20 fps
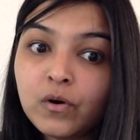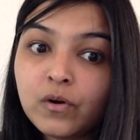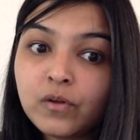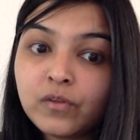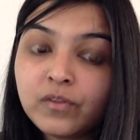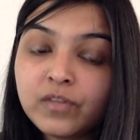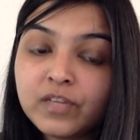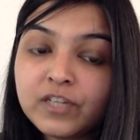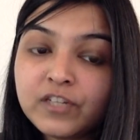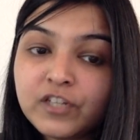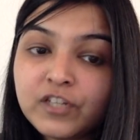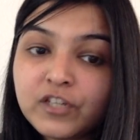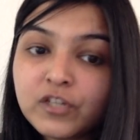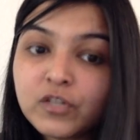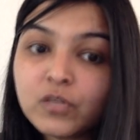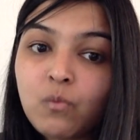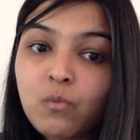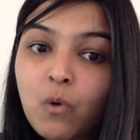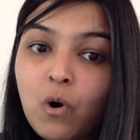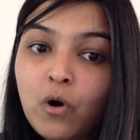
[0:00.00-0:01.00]
they
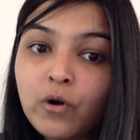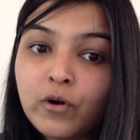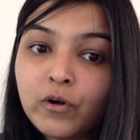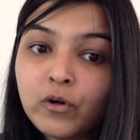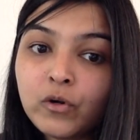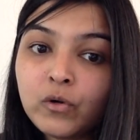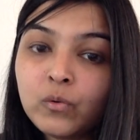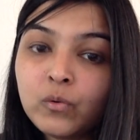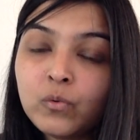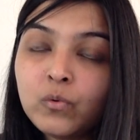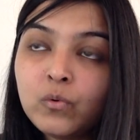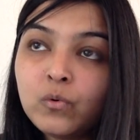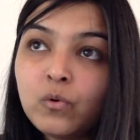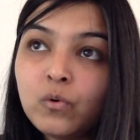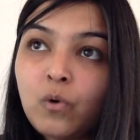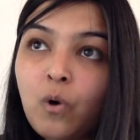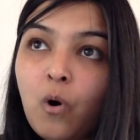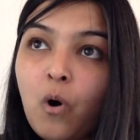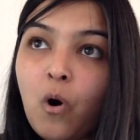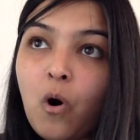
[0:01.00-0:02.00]
just want to